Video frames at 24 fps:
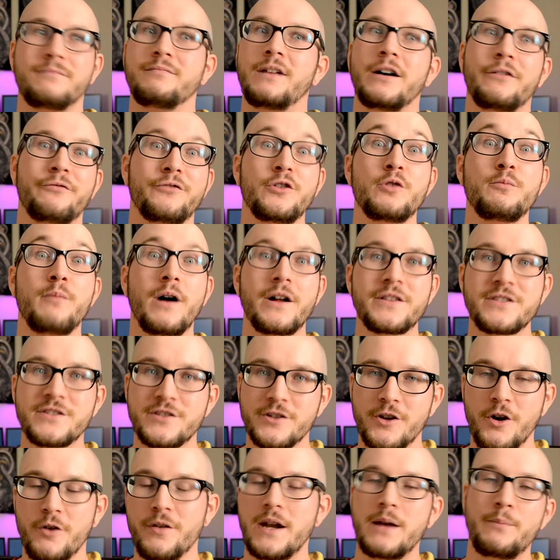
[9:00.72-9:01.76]
a few months
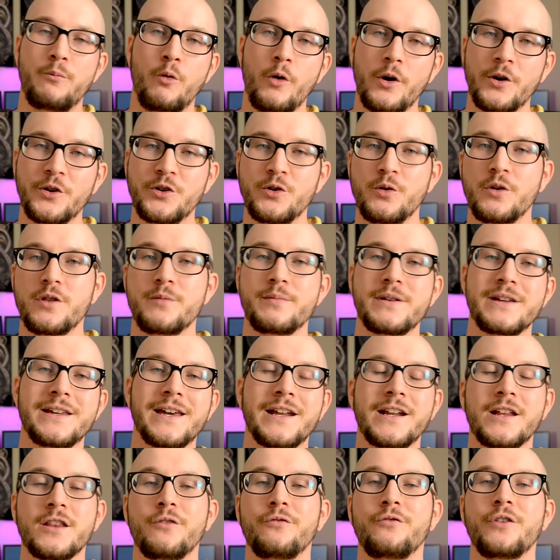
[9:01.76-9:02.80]
ago that I pointed to at the
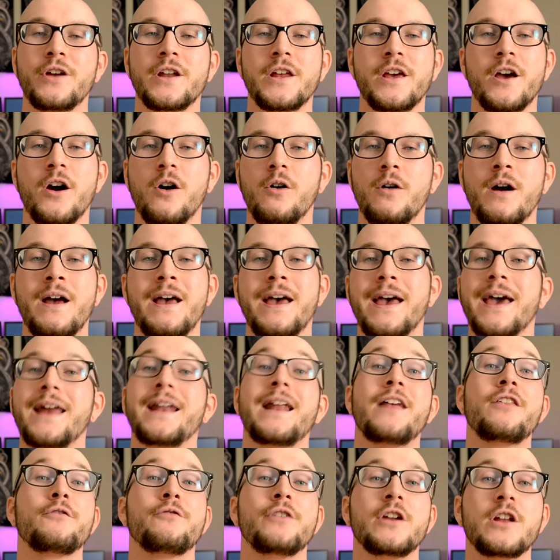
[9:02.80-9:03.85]
beginning of the video, and
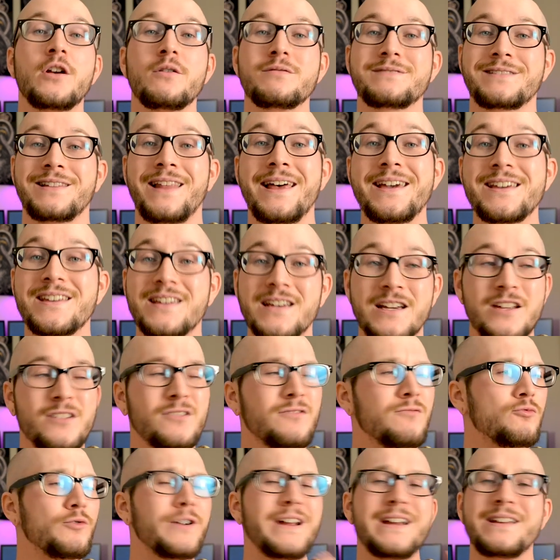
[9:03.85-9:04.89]
other videos like it.
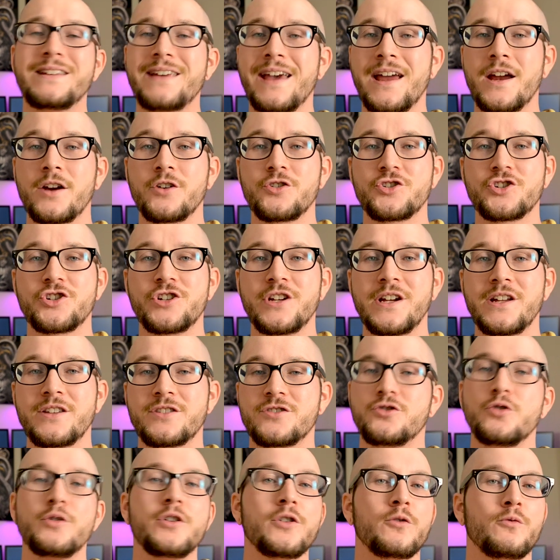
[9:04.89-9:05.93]
Read care sheets,
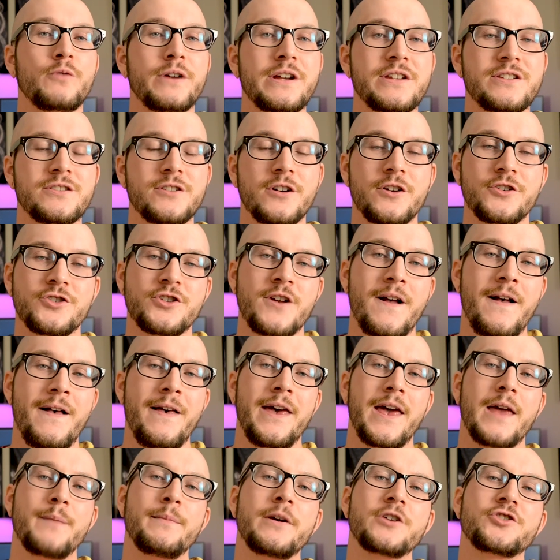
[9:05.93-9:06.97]
do your research,
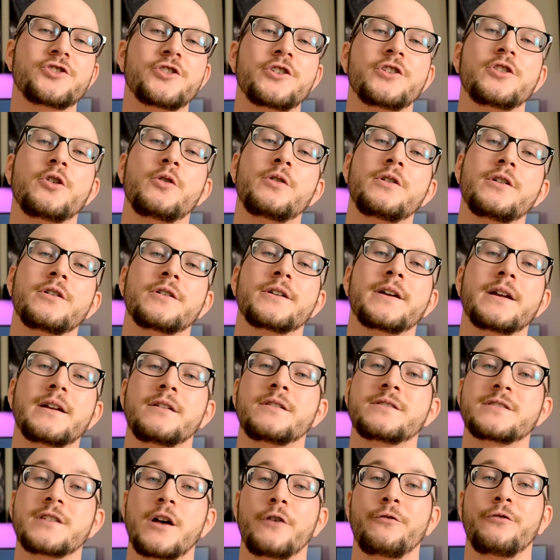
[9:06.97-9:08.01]
and make sure you know what you're getting
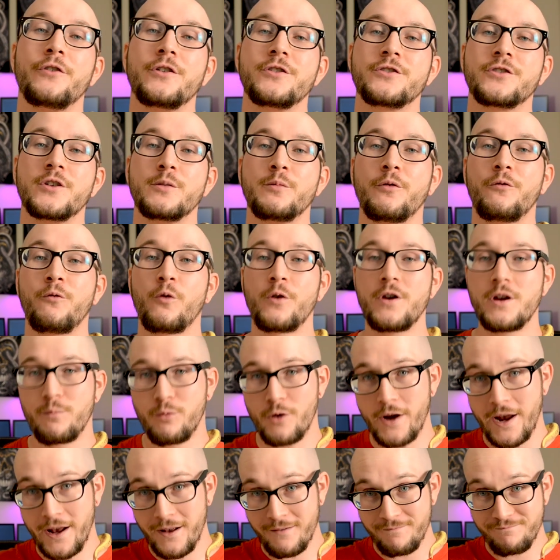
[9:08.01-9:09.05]
yourself into before you
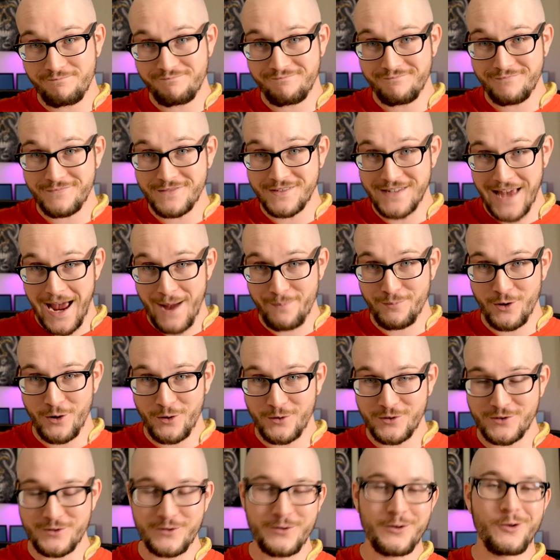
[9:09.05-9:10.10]
bring
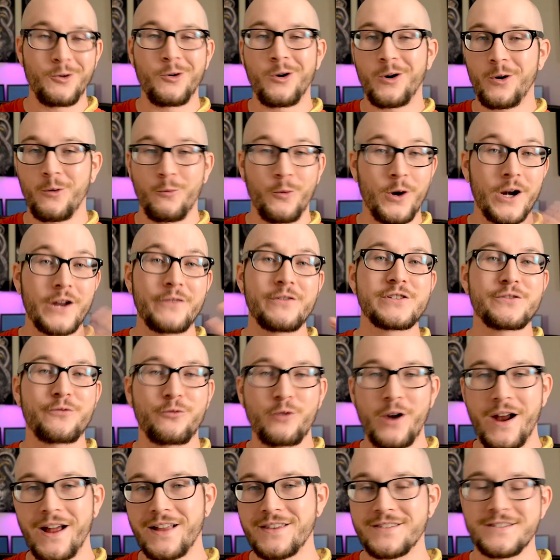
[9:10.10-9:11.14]
Zapdos or one of his
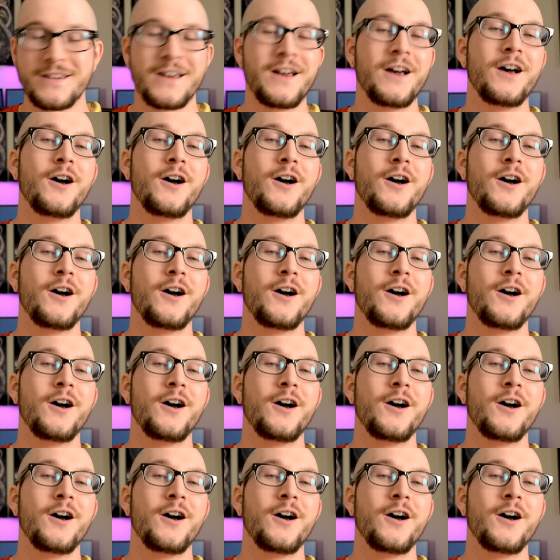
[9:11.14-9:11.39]
friends